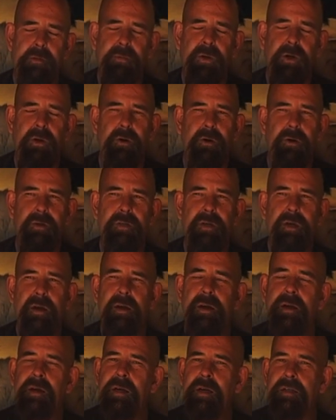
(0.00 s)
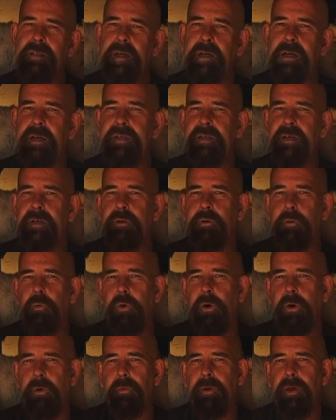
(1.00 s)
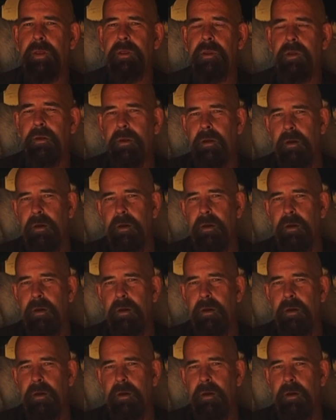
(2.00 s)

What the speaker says: because it's easier to work with.